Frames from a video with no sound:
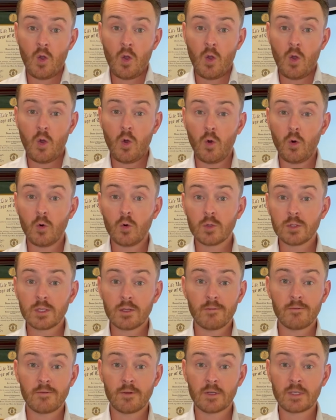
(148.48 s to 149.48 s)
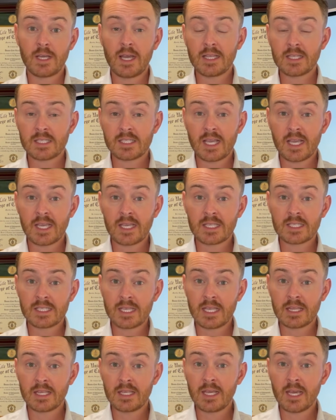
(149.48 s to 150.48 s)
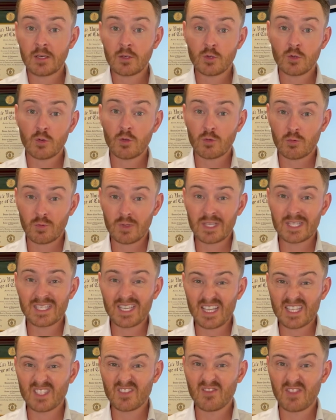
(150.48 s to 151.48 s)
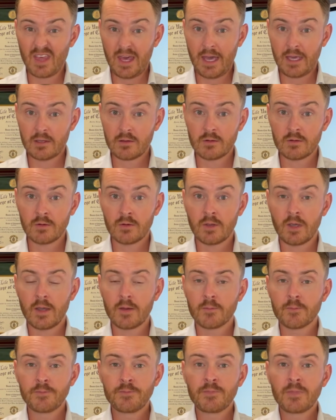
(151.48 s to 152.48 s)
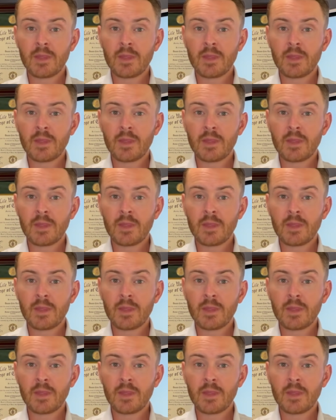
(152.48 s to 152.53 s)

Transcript: Hold for 10 seconds. At the end, do 3 sets of that, okay?